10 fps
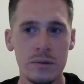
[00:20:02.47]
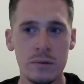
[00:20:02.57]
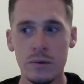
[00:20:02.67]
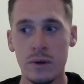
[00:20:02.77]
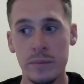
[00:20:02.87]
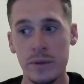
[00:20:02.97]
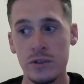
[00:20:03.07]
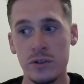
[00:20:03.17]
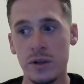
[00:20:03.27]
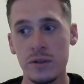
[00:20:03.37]
or I may
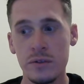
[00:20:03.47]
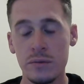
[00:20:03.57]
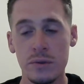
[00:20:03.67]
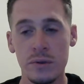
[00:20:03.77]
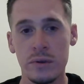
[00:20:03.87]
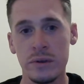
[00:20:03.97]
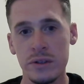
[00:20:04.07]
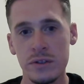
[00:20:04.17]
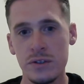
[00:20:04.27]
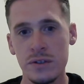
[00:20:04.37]
try to do it all on
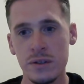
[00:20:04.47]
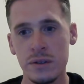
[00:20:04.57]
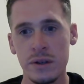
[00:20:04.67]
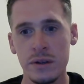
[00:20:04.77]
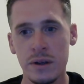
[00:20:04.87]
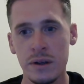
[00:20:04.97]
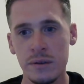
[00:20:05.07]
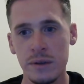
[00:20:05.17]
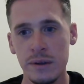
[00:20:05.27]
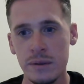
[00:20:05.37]
H D. I, I don't
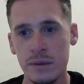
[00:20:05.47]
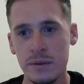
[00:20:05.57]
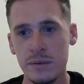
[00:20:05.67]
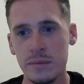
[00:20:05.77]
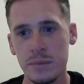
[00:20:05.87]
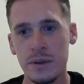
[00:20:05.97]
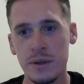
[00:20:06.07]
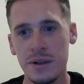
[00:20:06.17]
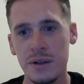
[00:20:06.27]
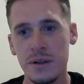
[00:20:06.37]
know, but
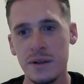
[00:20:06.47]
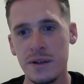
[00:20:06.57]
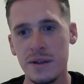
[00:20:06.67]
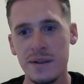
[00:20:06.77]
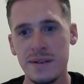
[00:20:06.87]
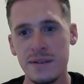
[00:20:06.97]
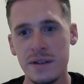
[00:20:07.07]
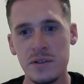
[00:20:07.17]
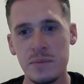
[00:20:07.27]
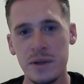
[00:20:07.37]
uh,
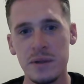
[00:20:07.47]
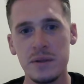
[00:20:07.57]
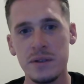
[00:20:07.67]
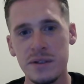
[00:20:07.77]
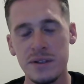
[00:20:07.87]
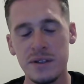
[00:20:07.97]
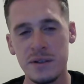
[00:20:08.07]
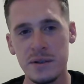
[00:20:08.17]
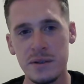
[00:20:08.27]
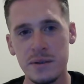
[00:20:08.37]
that's about it.
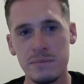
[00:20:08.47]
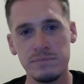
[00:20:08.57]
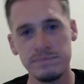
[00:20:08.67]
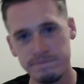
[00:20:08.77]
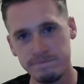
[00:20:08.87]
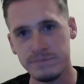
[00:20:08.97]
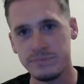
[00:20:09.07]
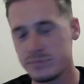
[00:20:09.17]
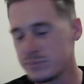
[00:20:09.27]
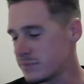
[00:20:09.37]
Um,
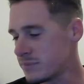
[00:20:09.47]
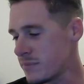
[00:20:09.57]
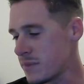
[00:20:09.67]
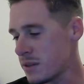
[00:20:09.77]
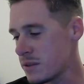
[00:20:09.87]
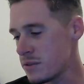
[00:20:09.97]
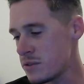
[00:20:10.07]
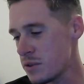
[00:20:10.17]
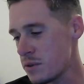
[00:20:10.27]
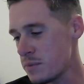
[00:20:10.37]

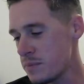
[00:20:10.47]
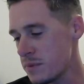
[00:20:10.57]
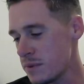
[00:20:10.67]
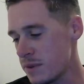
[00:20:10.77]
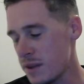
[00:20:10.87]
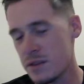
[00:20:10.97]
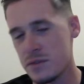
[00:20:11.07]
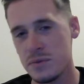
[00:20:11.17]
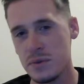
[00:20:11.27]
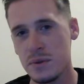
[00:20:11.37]
so thanks
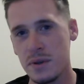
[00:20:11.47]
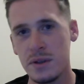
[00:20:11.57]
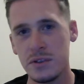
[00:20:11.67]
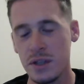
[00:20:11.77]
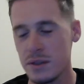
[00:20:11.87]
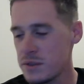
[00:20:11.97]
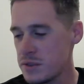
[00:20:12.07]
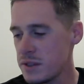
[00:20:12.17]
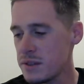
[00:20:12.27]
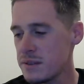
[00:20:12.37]
for uh, checking this
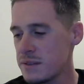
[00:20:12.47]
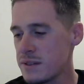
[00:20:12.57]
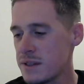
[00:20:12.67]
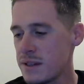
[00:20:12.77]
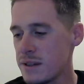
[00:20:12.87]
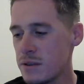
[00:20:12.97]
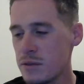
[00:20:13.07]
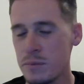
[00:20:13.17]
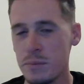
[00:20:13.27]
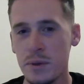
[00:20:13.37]
out.
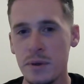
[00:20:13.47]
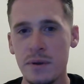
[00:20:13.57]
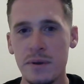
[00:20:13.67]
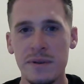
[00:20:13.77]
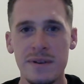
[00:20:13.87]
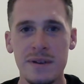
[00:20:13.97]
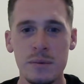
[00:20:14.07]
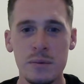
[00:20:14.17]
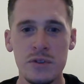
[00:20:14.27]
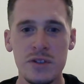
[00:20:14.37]
Hope uh, it
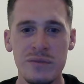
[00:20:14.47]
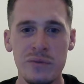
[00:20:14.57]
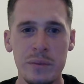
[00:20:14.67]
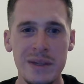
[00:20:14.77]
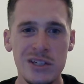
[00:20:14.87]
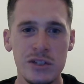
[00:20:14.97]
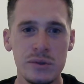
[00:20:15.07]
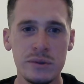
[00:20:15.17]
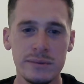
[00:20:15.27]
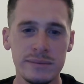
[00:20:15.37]
was
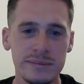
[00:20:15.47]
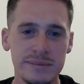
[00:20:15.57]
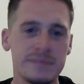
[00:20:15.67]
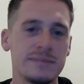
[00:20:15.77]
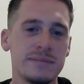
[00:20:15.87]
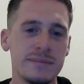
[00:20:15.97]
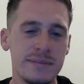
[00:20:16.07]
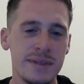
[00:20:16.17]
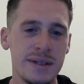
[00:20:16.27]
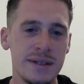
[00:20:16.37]
informational,
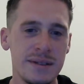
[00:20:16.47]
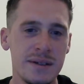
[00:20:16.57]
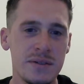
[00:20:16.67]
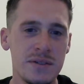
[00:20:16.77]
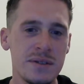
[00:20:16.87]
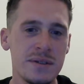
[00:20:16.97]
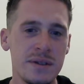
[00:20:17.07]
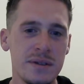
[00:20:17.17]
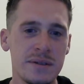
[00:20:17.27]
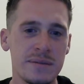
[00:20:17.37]
and I'll see you
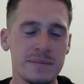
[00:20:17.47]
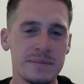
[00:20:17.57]
later.